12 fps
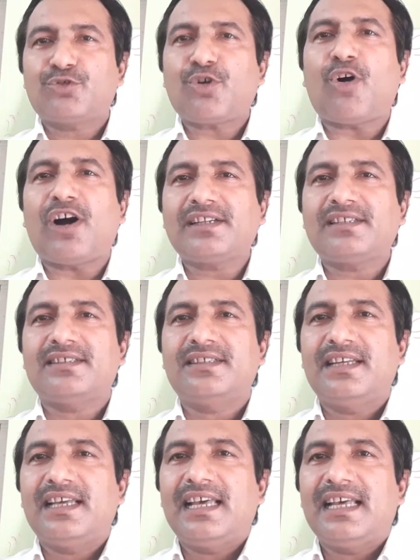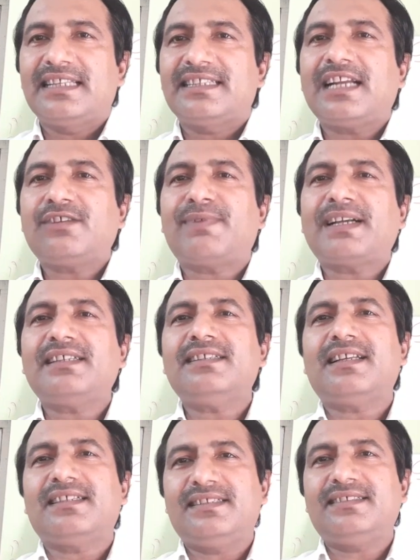thought that what is
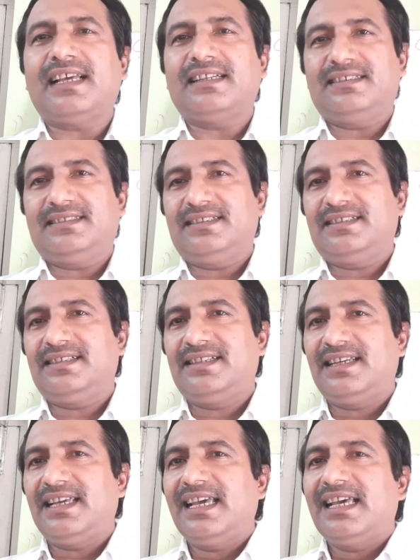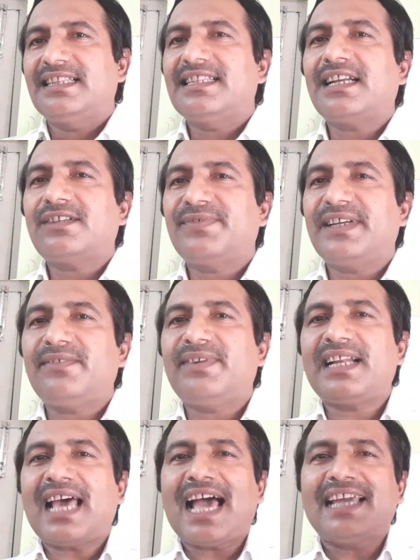the reason that
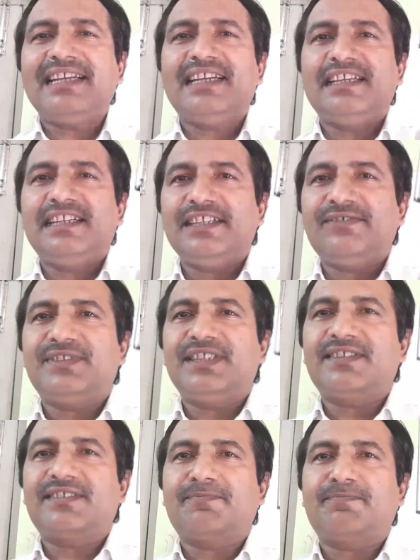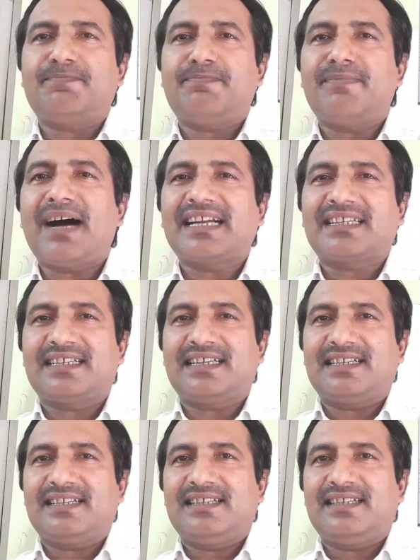whenever I leave this marker,